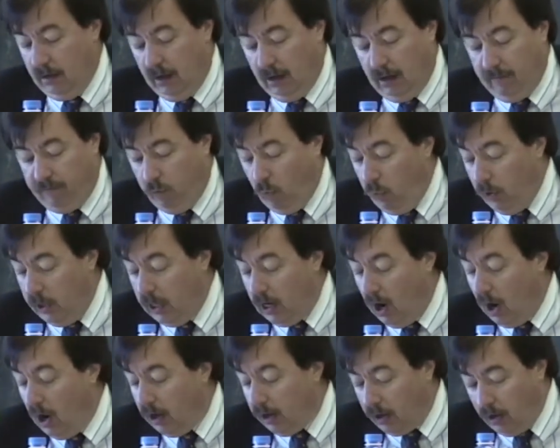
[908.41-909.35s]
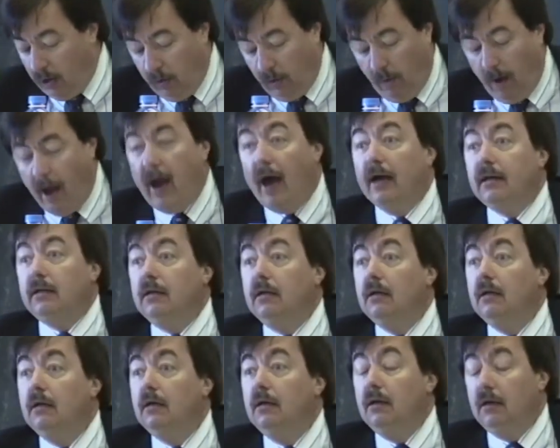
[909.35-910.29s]
if we are correct
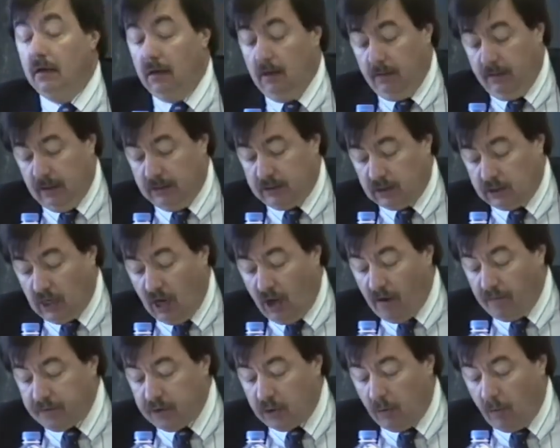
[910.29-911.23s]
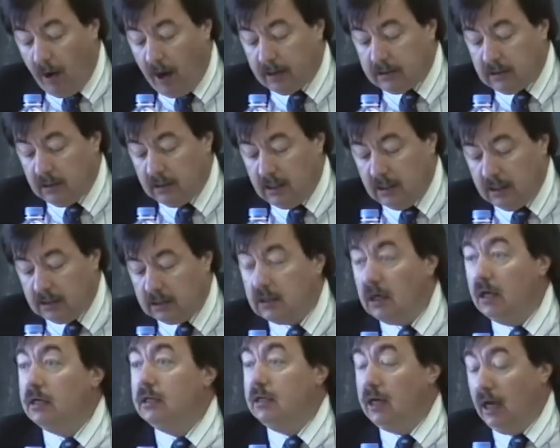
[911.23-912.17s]
that self-directedness